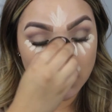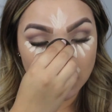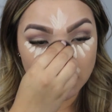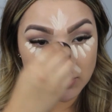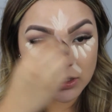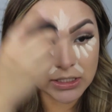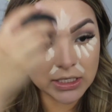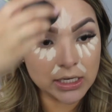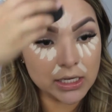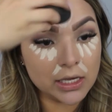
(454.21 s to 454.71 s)
I'm
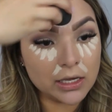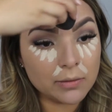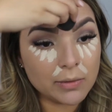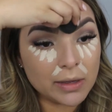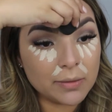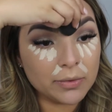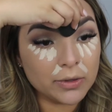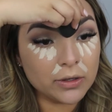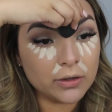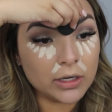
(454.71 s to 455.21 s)
just taking
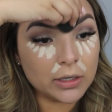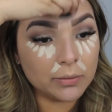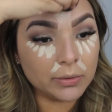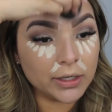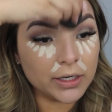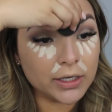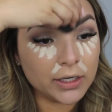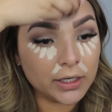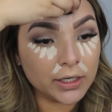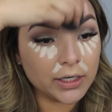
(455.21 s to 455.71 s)
my beauty
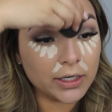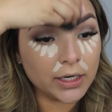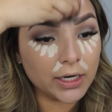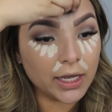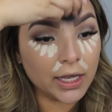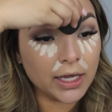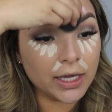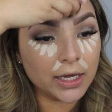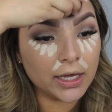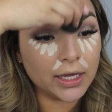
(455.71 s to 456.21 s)
blender
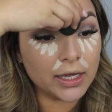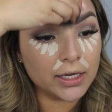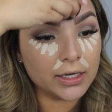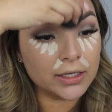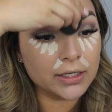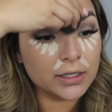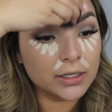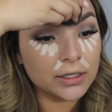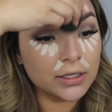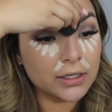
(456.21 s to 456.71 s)

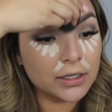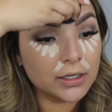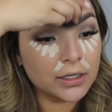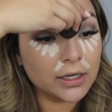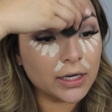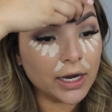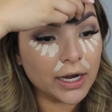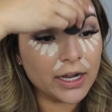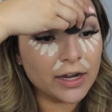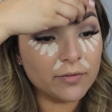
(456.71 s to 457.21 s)
and
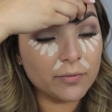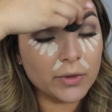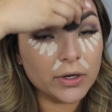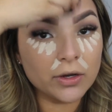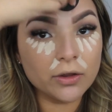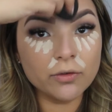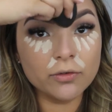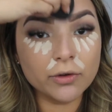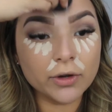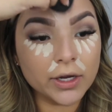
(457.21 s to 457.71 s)
kind of
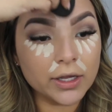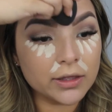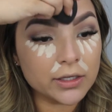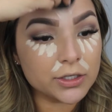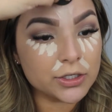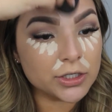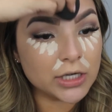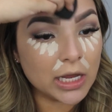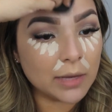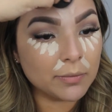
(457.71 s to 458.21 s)
maneuvering the
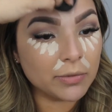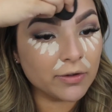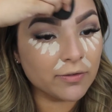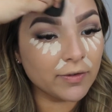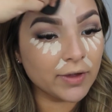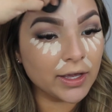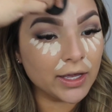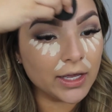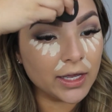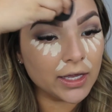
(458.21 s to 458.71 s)
shape of
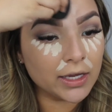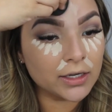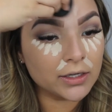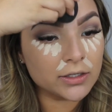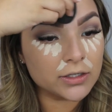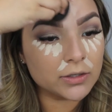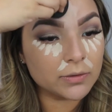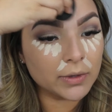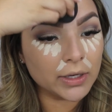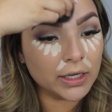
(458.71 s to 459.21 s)
it
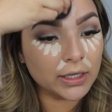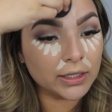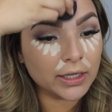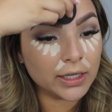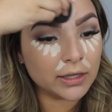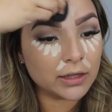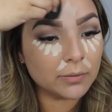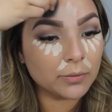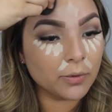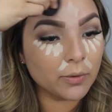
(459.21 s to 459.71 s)
and doing
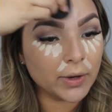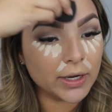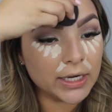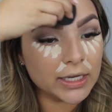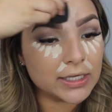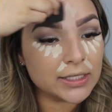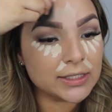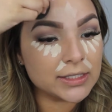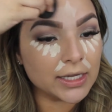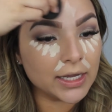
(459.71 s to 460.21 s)
like the
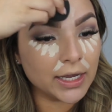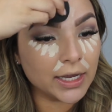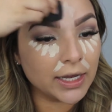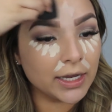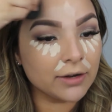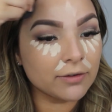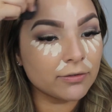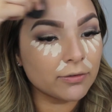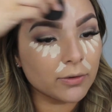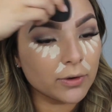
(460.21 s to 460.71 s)
pointy
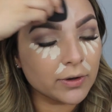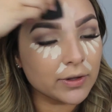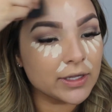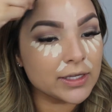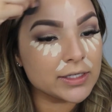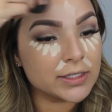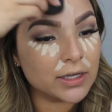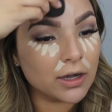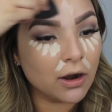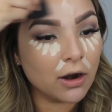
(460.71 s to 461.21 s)
side for
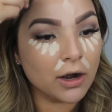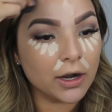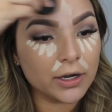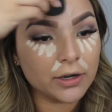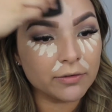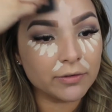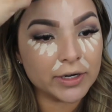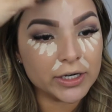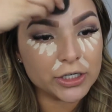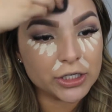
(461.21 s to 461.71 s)
these hard to
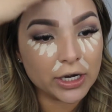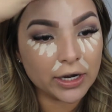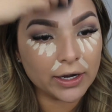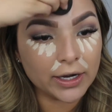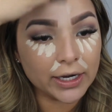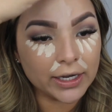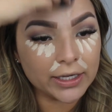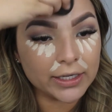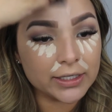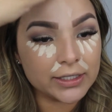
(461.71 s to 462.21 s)
reach
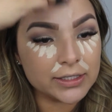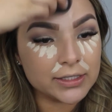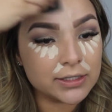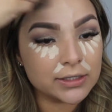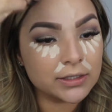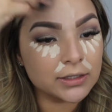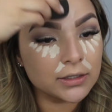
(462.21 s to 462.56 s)
areas.